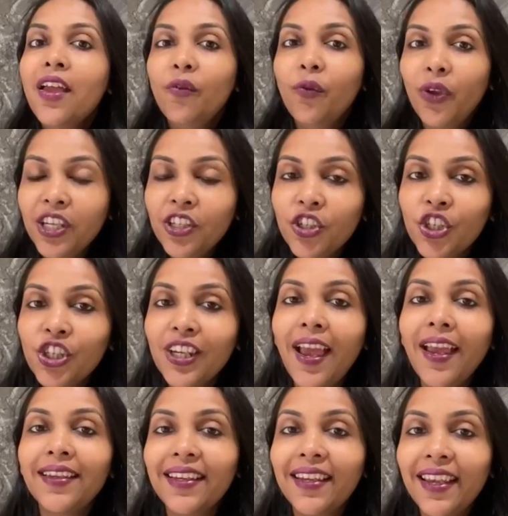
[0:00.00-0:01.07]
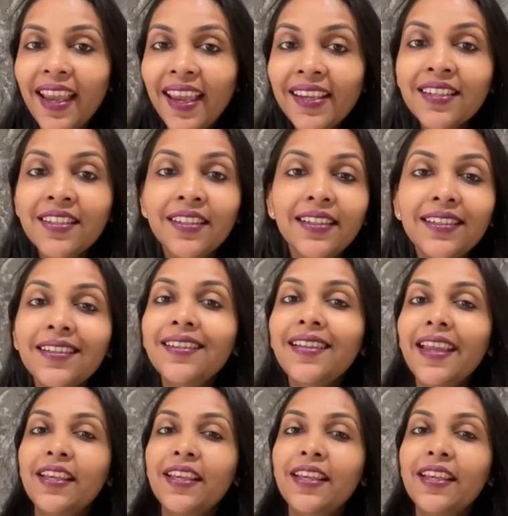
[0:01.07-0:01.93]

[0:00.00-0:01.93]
which can get little